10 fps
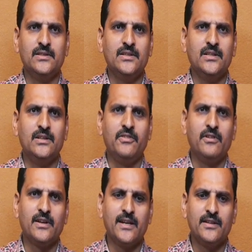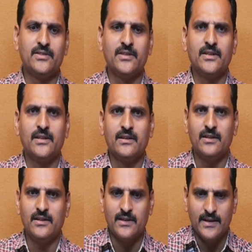If you look at this
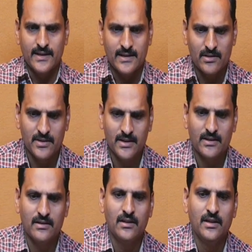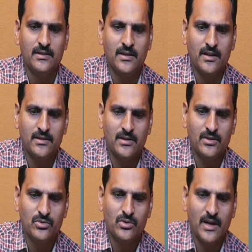diagram here, there is a
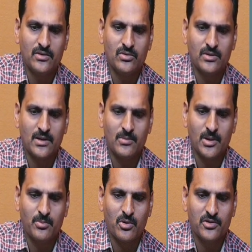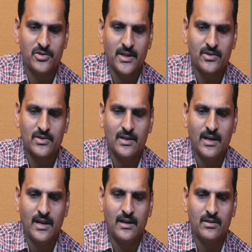two isothermal process
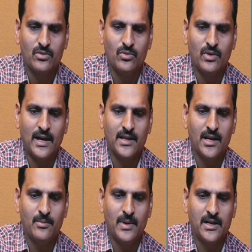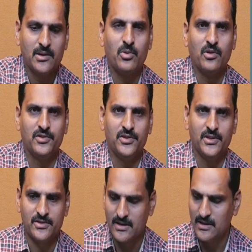and two adiabatic
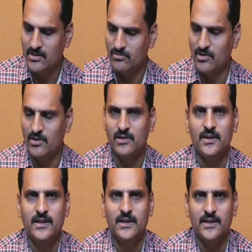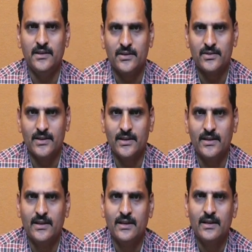process are involved in this
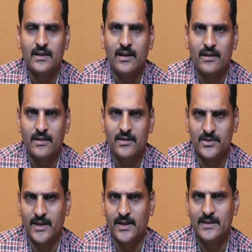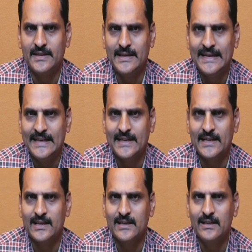Carnot cycle.
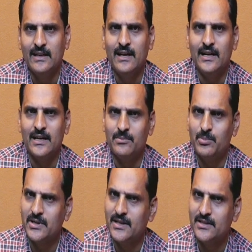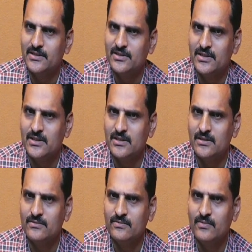Theoretical refrigeration
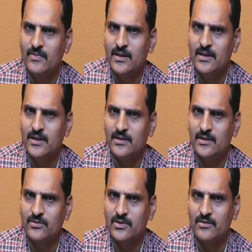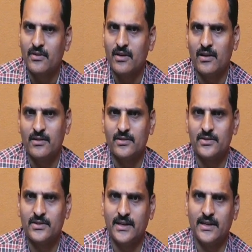system in terms of Carnot
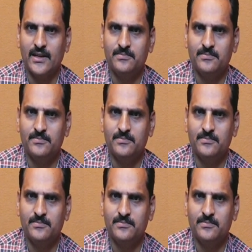cycle.